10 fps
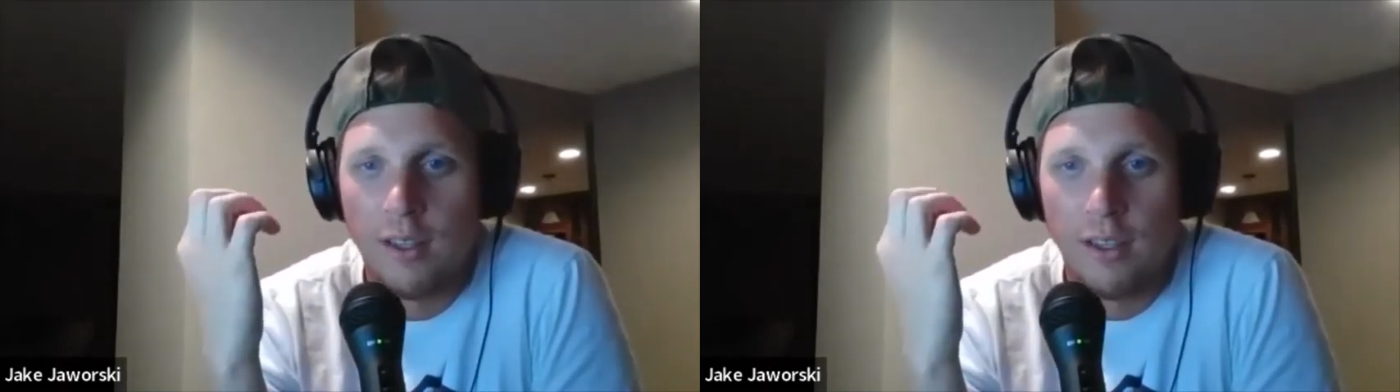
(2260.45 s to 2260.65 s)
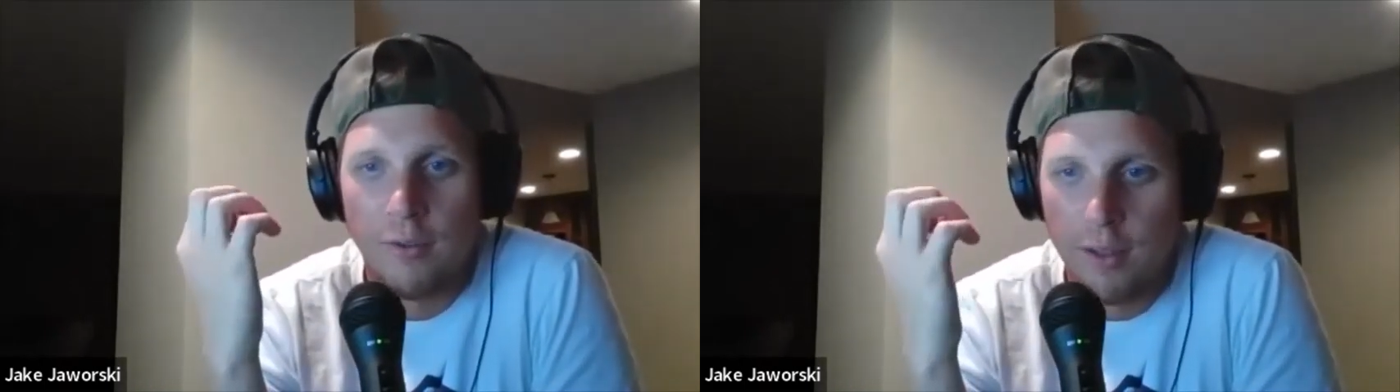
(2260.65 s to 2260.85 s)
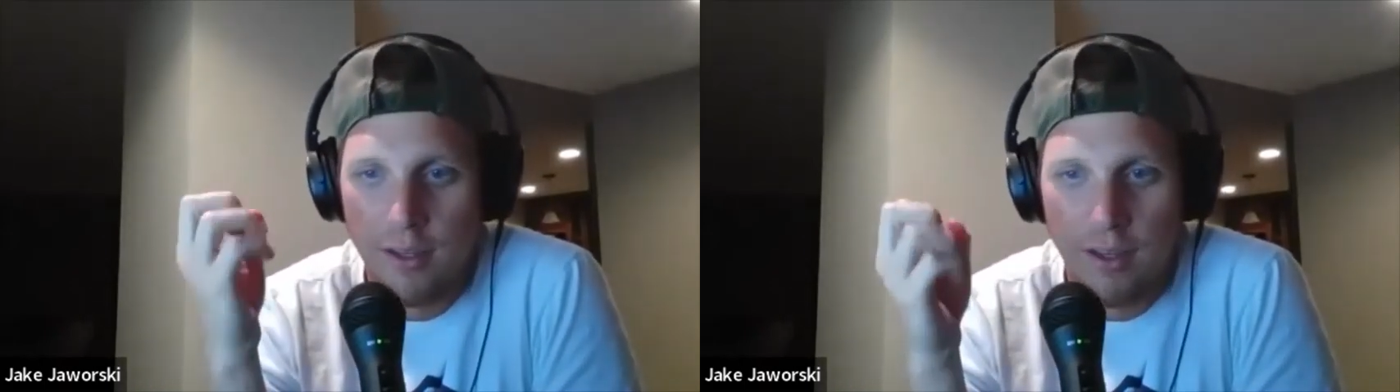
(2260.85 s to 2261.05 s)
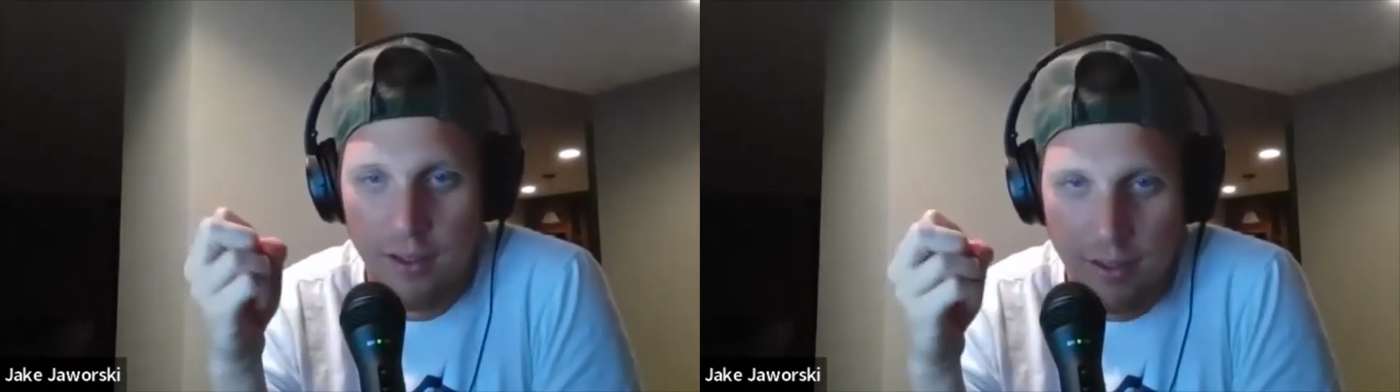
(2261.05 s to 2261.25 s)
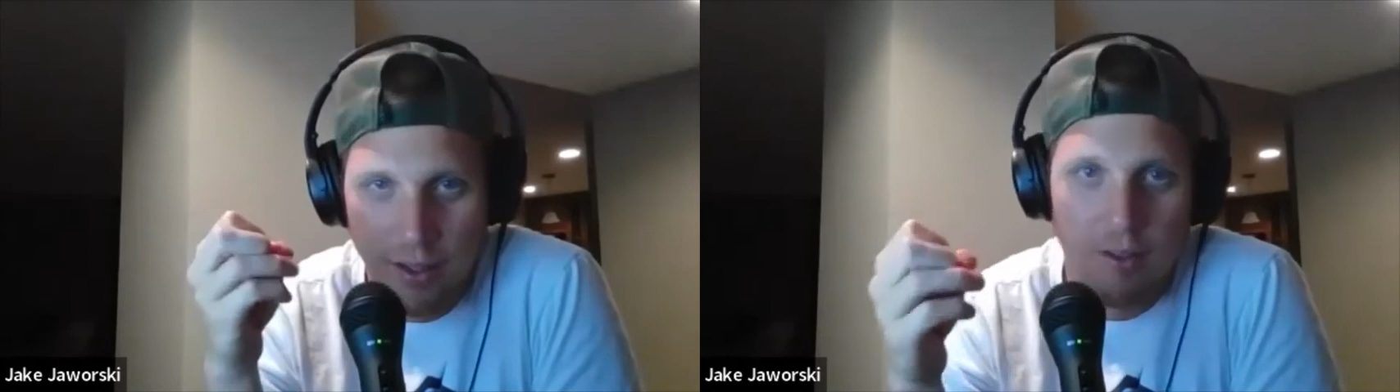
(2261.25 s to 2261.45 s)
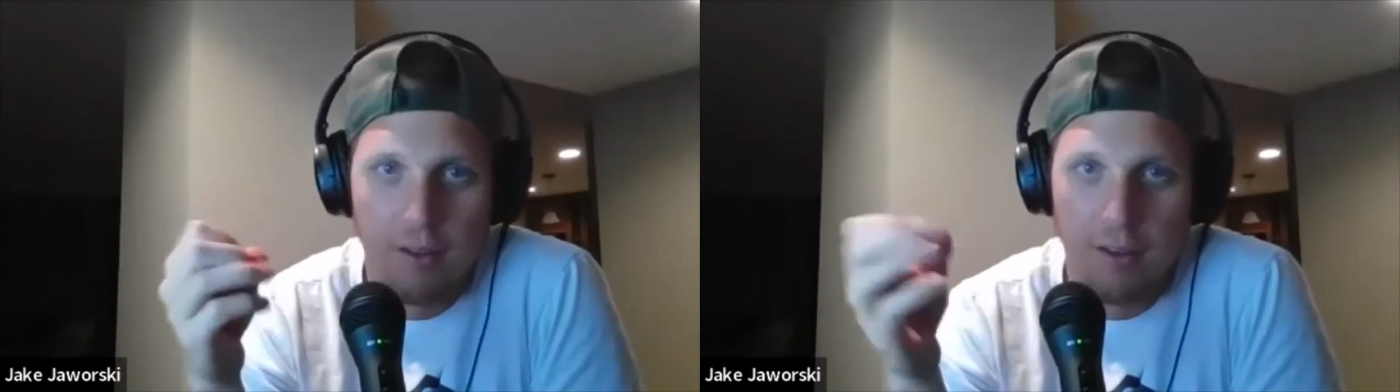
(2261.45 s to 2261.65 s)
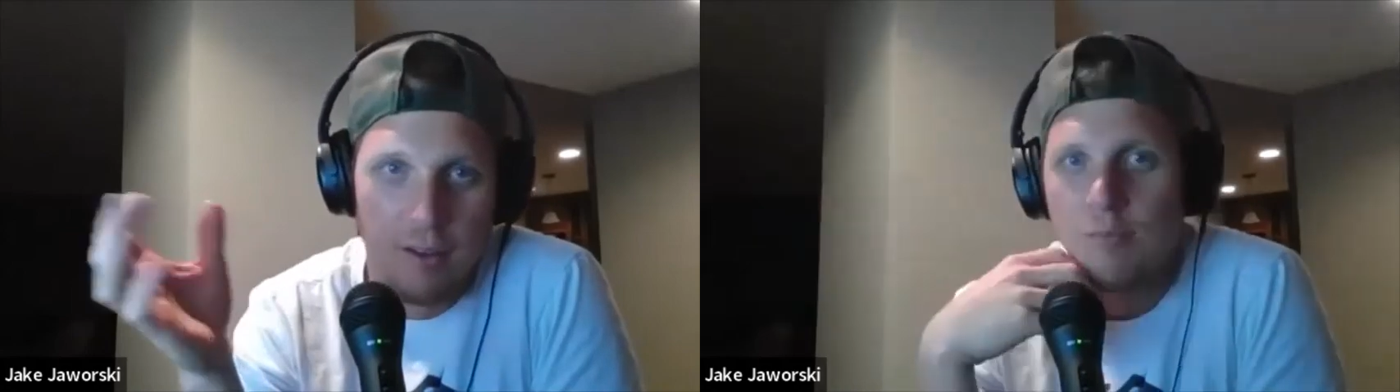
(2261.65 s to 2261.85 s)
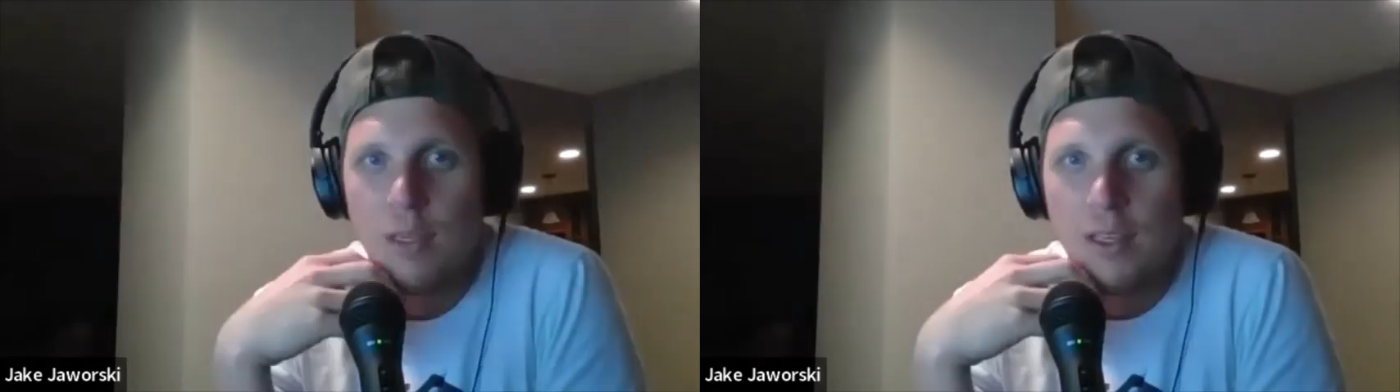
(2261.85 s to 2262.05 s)
think it was going to continue to
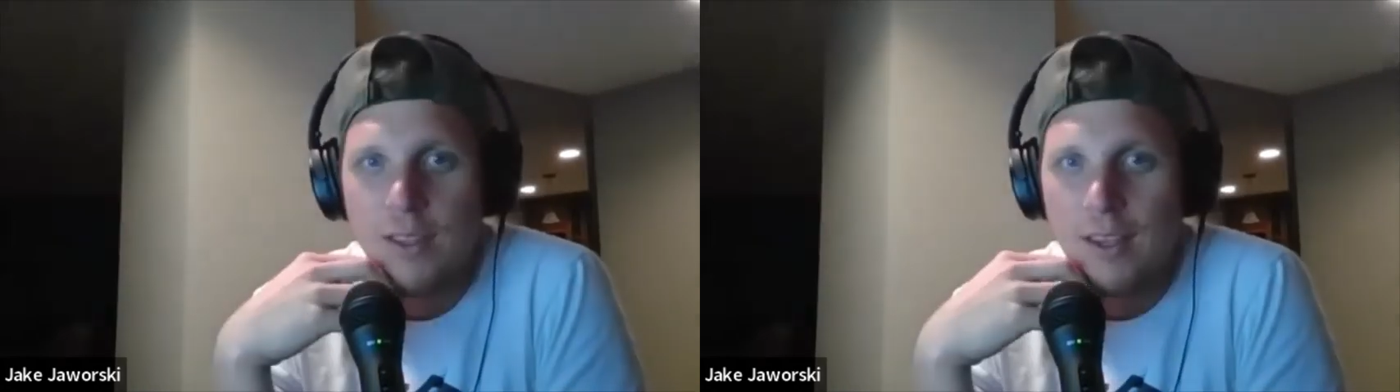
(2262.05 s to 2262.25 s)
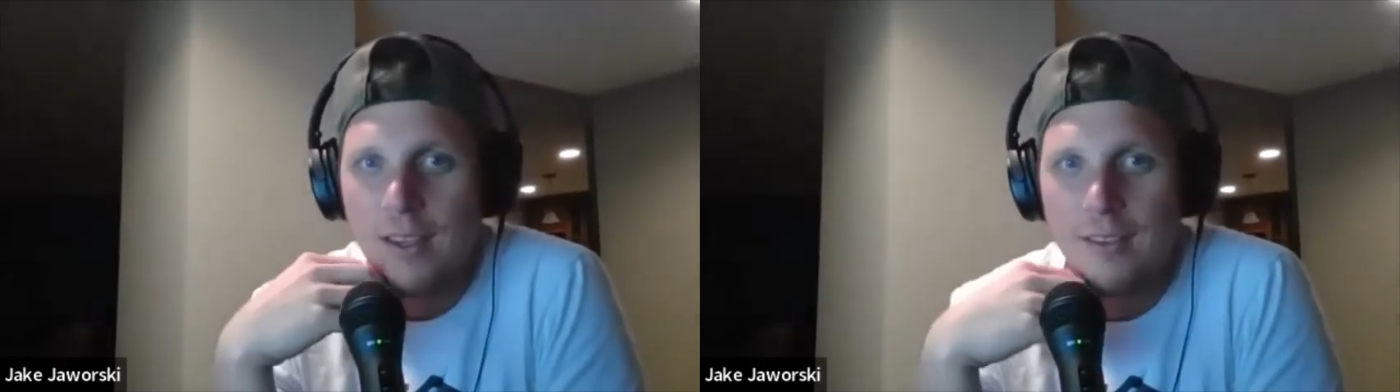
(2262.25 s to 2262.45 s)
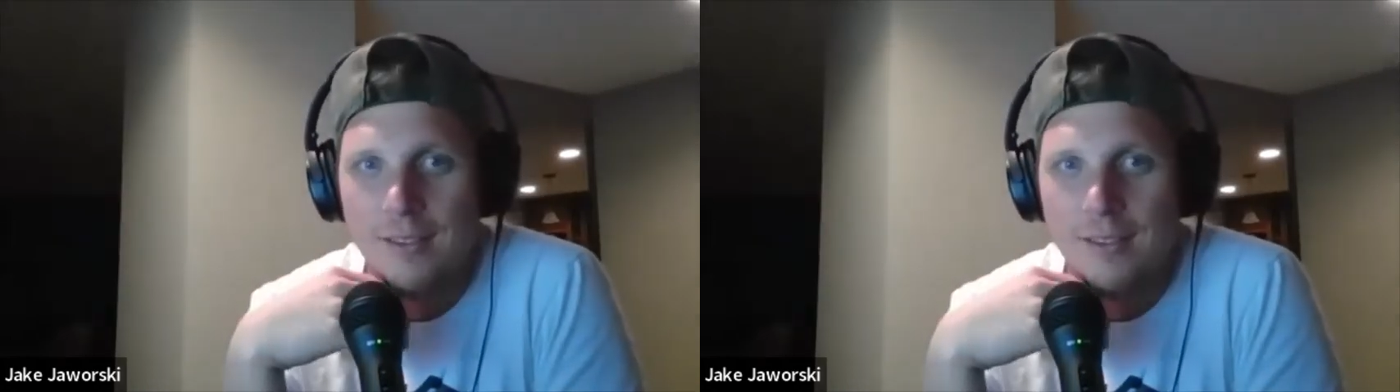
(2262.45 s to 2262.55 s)
be a thing.